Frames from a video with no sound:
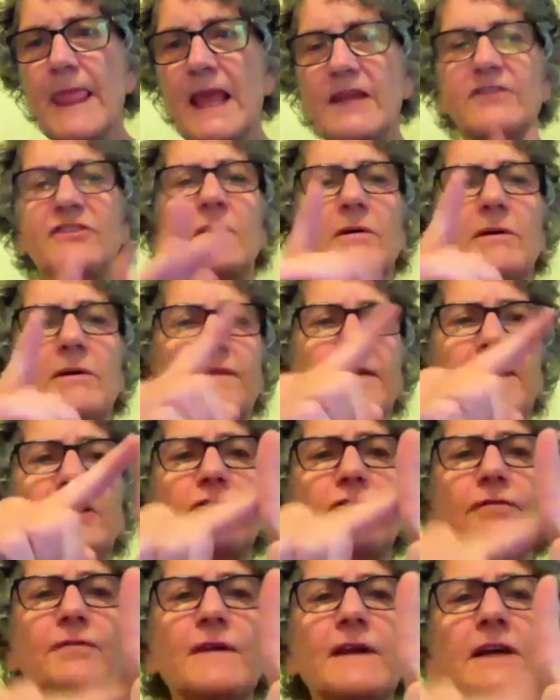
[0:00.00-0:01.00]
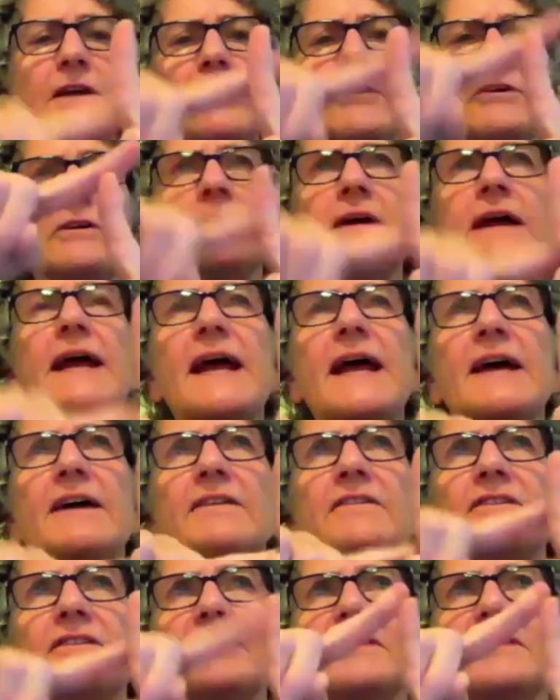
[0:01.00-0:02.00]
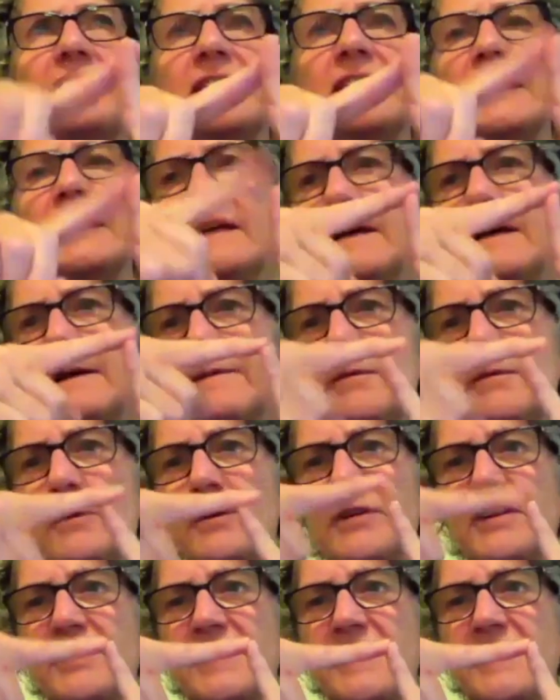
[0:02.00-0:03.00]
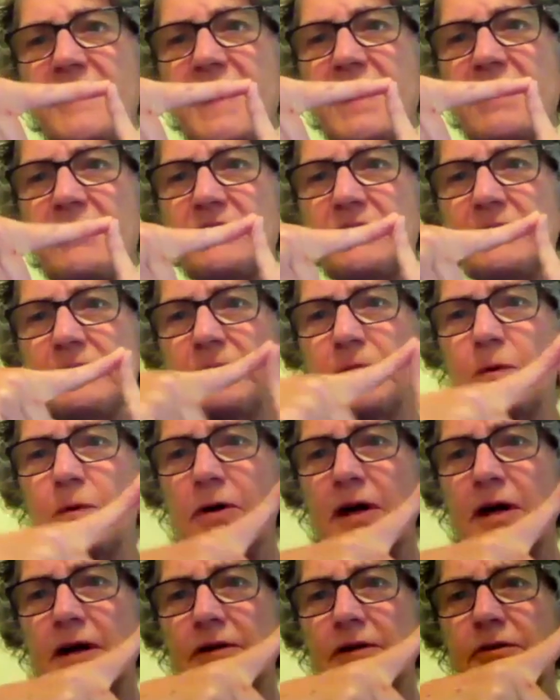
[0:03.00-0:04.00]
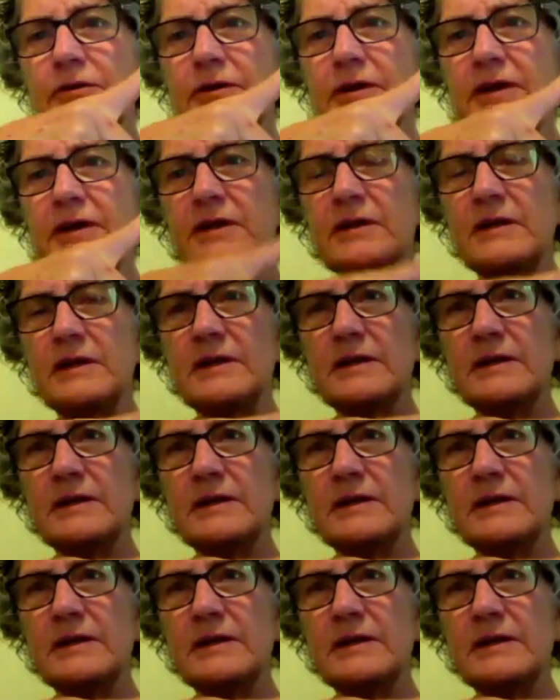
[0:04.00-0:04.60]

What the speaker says: And so if each finger has 14,400